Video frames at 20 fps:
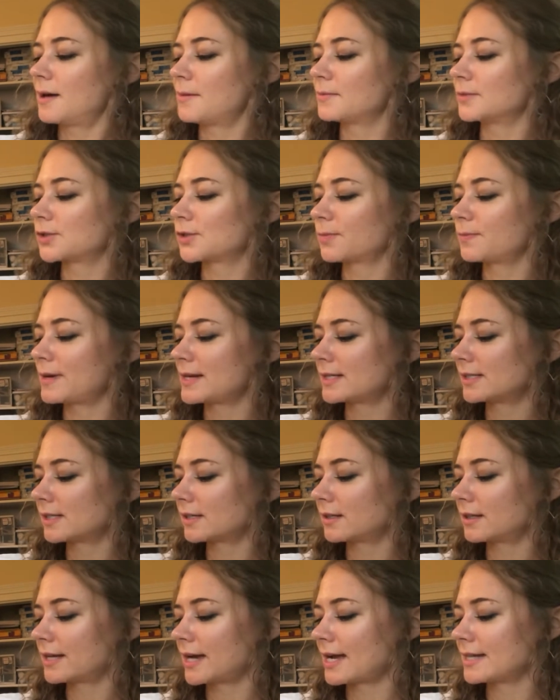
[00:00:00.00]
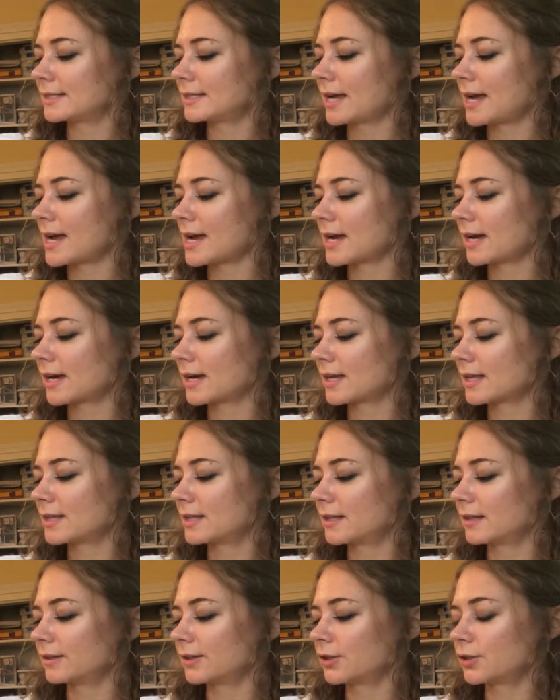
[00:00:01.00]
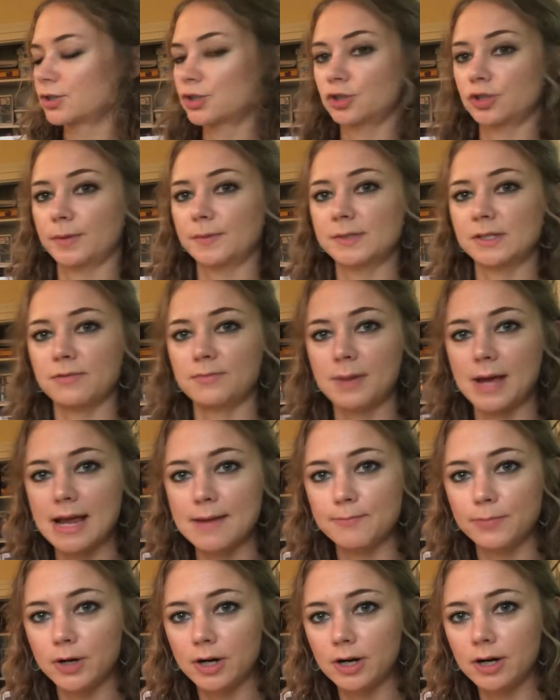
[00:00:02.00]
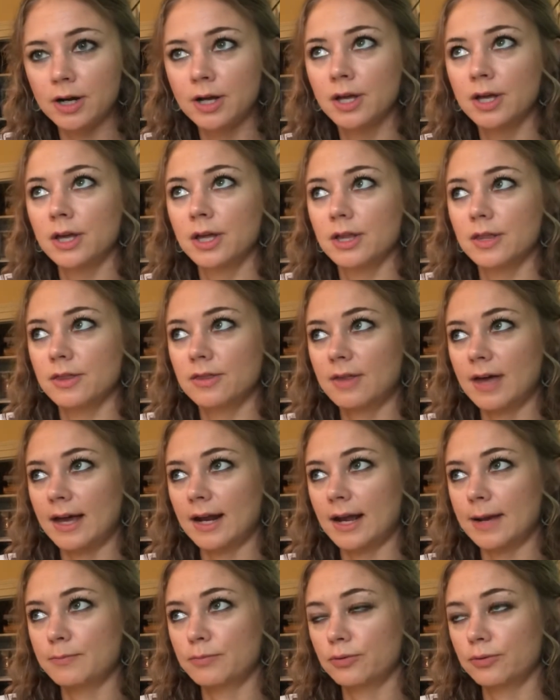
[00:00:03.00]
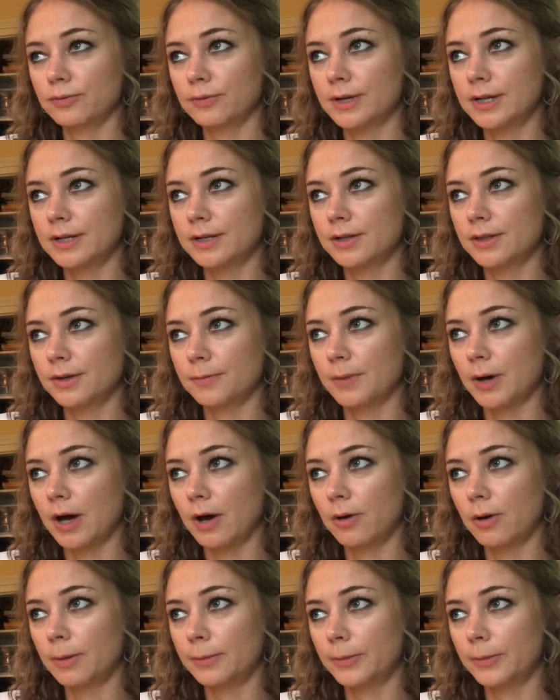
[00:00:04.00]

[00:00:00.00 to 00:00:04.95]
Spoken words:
So basically I take the little strips of paper that I print the poem